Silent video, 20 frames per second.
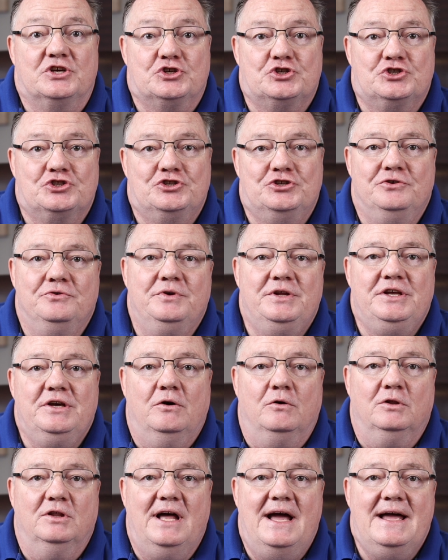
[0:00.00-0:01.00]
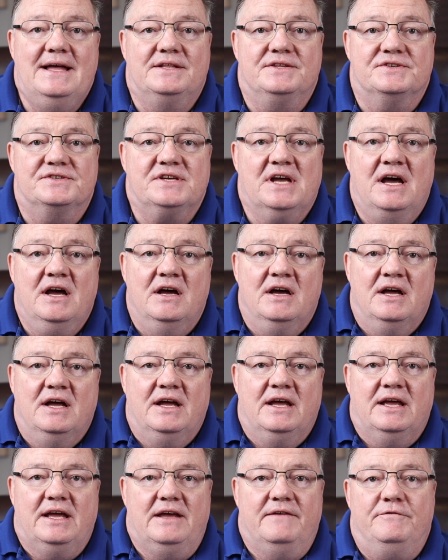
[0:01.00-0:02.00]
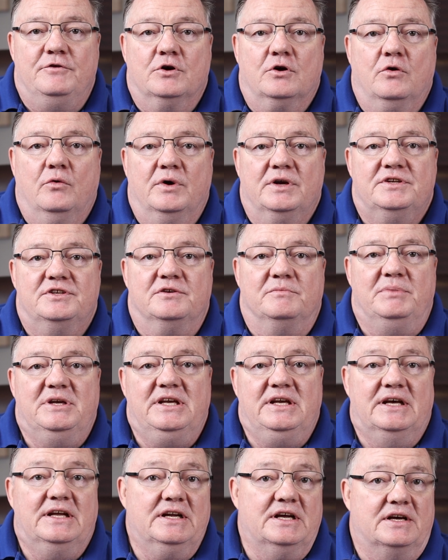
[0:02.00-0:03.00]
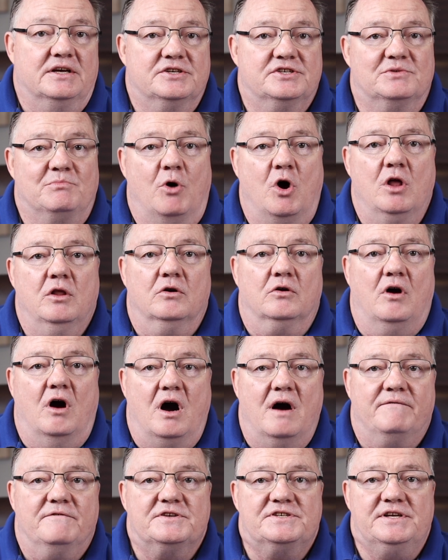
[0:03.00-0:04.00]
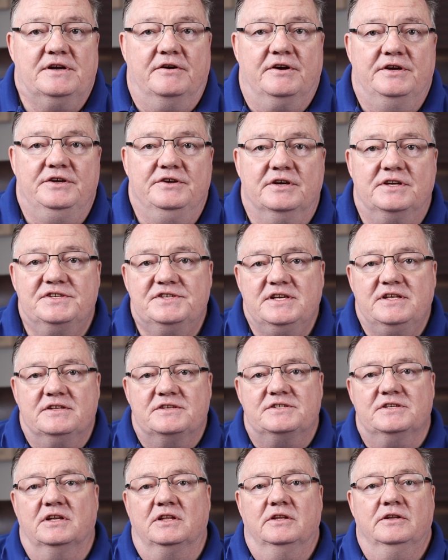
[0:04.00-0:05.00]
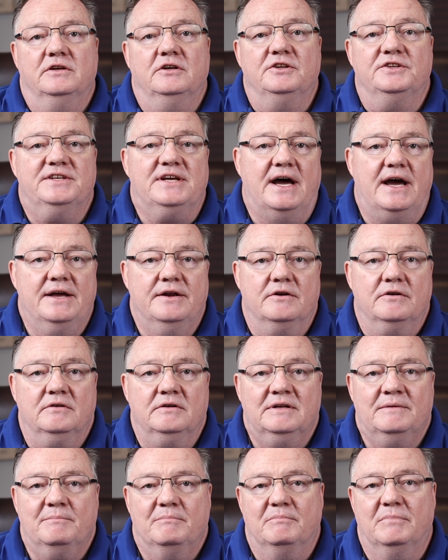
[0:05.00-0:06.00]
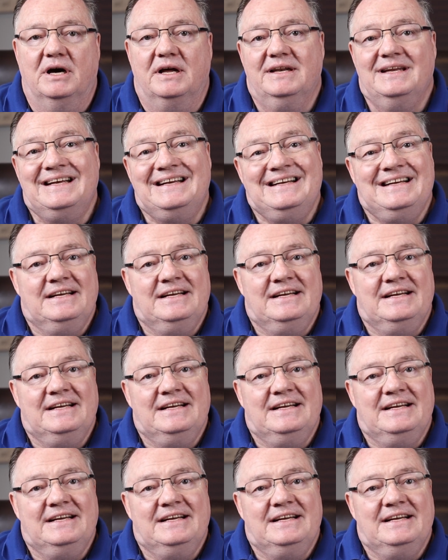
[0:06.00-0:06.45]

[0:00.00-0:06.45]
studio lens. If you're going to be in a smaller office area, you can see this is a little tighter, but